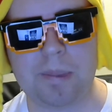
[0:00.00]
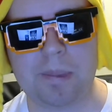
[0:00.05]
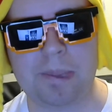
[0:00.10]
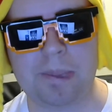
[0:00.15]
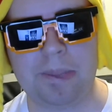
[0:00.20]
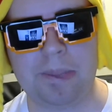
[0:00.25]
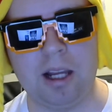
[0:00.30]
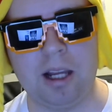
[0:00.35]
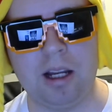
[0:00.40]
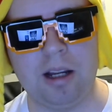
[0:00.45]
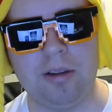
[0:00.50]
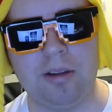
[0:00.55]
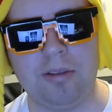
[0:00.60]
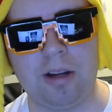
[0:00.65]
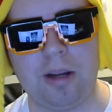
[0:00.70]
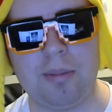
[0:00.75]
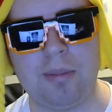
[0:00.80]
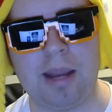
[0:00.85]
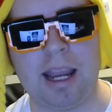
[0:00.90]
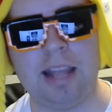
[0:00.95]
of
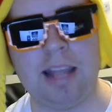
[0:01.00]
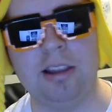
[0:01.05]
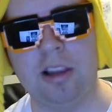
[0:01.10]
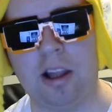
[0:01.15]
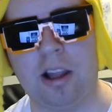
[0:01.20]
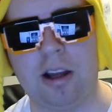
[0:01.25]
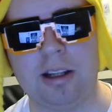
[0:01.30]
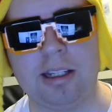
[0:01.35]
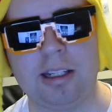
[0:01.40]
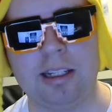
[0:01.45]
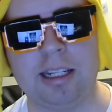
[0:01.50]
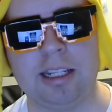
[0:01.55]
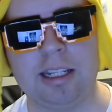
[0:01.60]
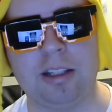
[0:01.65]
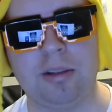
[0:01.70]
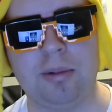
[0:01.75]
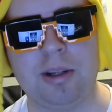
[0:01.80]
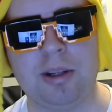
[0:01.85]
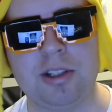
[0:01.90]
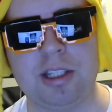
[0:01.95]
Headlong in Halo
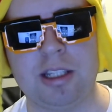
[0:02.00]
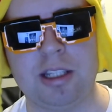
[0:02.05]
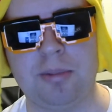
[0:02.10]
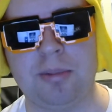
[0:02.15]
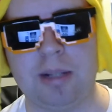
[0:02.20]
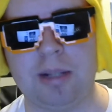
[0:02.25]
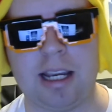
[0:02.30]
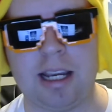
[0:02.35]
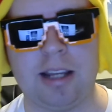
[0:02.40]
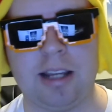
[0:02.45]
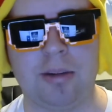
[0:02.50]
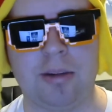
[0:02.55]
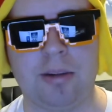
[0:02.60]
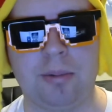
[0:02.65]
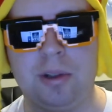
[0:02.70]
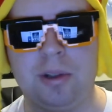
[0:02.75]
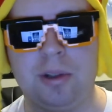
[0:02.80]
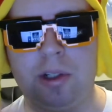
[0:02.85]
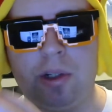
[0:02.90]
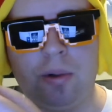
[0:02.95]
Reach, and then we had a
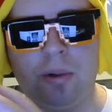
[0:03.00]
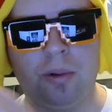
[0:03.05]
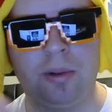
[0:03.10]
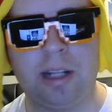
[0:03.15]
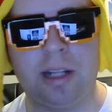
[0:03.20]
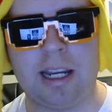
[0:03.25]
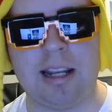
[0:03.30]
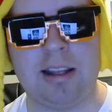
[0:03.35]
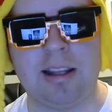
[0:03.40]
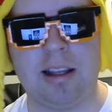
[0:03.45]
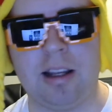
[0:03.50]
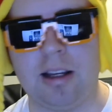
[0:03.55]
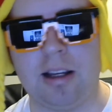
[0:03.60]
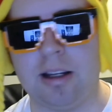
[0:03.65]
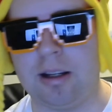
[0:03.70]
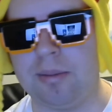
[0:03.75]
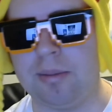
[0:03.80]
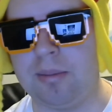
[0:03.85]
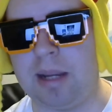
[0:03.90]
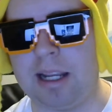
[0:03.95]
really cool
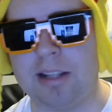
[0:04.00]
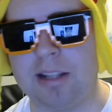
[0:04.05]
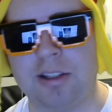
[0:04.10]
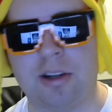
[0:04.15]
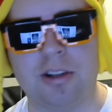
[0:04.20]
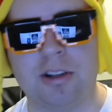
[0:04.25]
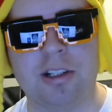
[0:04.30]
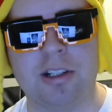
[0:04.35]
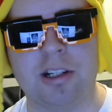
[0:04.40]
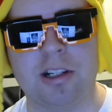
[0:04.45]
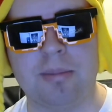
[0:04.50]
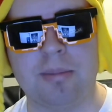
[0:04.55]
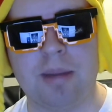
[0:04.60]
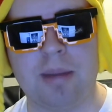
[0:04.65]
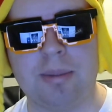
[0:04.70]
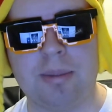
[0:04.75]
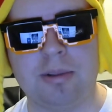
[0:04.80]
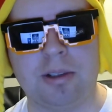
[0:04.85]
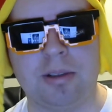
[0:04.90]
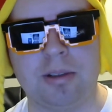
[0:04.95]
Antarctica
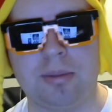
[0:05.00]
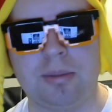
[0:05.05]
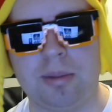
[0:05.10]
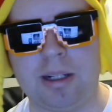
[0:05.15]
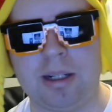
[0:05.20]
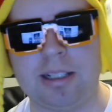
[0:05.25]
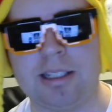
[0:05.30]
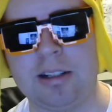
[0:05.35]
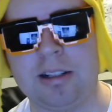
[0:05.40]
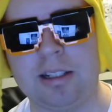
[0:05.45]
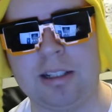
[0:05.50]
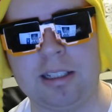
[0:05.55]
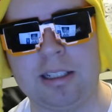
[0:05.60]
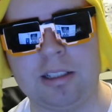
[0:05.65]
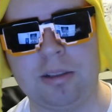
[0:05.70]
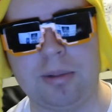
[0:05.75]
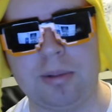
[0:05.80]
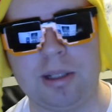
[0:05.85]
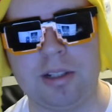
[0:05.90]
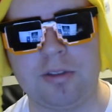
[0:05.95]
map called Breakdown in Halo
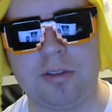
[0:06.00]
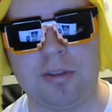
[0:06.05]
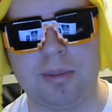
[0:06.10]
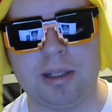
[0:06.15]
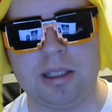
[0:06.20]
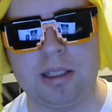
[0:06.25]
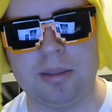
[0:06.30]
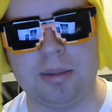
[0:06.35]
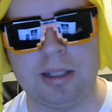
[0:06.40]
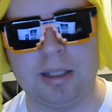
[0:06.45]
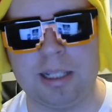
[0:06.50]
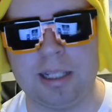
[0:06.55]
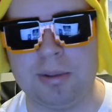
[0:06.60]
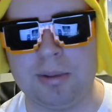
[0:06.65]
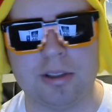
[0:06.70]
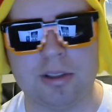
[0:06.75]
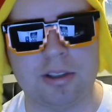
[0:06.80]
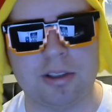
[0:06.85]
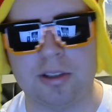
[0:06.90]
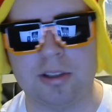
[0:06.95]
Reach for BTB, and it
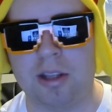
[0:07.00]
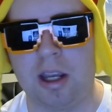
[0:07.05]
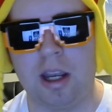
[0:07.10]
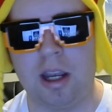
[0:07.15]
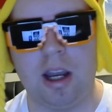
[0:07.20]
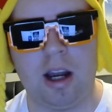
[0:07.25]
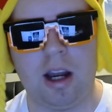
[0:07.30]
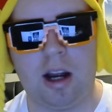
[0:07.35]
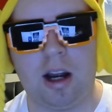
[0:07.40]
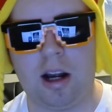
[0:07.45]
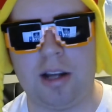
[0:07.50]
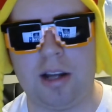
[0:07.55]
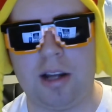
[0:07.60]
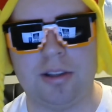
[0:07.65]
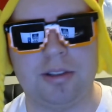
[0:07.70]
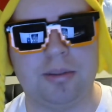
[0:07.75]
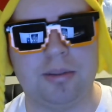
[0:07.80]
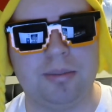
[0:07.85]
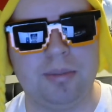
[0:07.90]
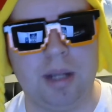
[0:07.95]
was just
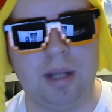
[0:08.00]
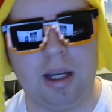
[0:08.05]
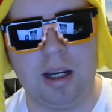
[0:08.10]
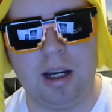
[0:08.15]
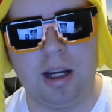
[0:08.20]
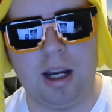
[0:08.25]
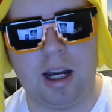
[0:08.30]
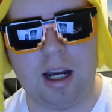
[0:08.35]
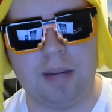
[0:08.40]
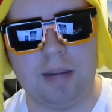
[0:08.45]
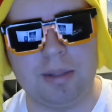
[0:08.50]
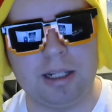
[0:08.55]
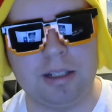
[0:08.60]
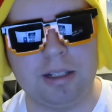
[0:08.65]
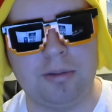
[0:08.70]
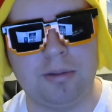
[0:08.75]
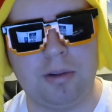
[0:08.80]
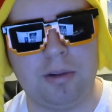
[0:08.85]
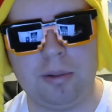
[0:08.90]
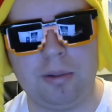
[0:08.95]
awesome. Halo
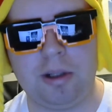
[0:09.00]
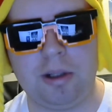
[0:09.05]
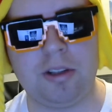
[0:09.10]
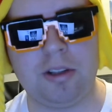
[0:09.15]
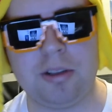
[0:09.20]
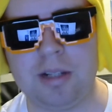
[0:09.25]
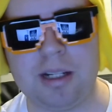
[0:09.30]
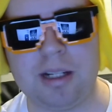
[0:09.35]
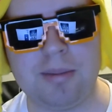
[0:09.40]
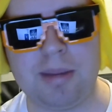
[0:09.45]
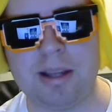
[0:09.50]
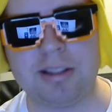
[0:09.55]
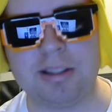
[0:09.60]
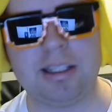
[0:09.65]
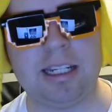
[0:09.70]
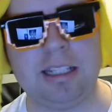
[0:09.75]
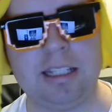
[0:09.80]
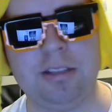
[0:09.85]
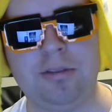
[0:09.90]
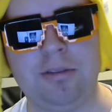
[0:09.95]
4. We also had
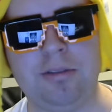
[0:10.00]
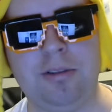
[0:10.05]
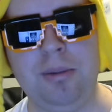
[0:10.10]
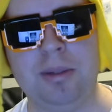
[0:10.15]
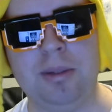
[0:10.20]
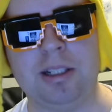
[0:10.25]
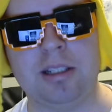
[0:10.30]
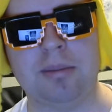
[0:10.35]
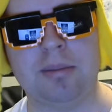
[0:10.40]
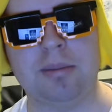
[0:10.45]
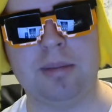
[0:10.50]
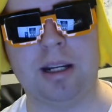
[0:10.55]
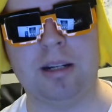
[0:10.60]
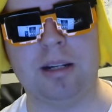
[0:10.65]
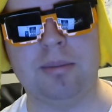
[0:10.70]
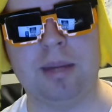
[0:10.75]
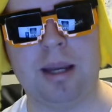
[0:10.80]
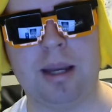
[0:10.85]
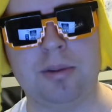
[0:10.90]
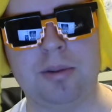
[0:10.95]
amazing Halo 4 B Team Battle
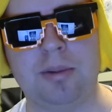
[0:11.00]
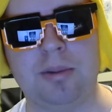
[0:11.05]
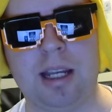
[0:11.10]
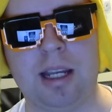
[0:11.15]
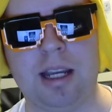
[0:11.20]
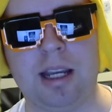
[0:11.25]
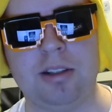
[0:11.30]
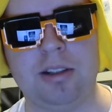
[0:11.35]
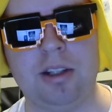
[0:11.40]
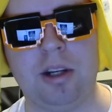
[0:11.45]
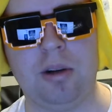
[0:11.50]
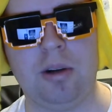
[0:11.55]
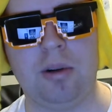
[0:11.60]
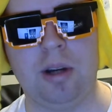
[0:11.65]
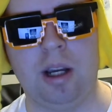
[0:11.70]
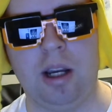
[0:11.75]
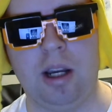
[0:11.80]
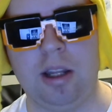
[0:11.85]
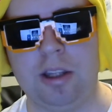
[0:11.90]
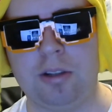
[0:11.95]
maps. We had,
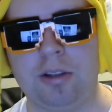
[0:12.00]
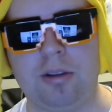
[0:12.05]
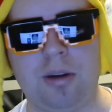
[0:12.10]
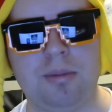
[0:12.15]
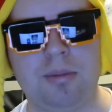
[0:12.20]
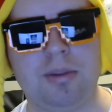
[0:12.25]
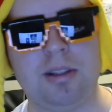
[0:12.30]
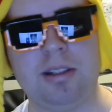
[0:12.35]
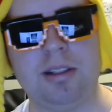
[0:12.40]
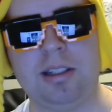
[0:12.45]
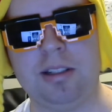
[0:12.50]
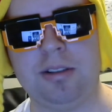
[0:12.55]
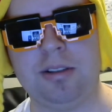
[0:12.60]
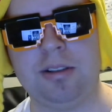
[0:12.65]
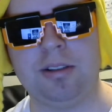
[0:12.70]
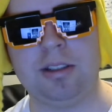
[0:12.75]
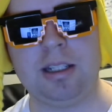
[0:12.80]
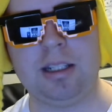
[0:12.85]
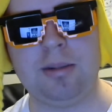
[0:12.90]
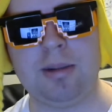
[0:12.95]
the Crimson
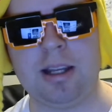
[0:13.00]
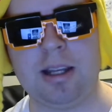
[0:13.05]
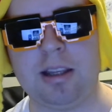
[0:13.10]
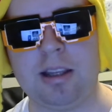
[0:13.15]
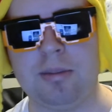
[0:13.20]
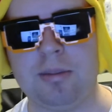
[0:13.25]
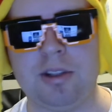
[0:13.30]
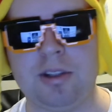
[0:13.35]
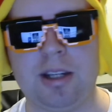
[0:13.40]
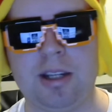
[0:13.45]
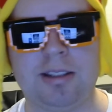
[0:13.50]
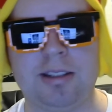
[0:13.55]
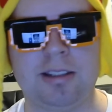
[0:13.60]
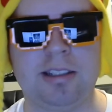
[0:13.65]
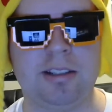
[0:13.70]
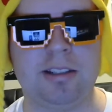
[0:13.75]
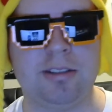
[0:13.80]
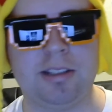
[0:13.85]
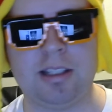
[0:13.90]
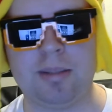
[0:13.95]
DLC, we had the Majestic
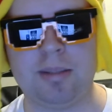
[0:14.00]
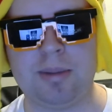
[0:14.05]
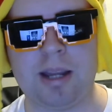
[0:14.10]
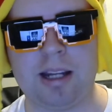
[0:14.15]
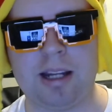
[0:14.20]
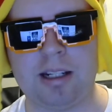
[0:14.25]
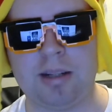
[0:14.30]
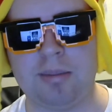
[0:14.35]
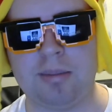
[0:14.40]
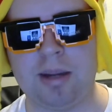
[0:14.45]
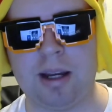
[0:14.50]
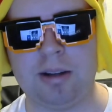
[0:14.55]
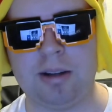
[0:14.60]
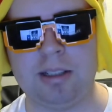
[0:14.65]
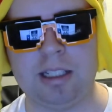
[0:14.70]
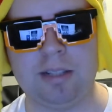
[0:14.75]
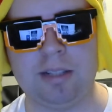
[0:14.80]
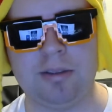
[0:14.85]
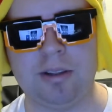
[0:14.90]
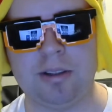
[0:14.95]
DLC pack come out,
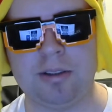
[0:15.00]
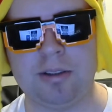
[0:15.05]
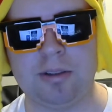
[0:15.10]
give us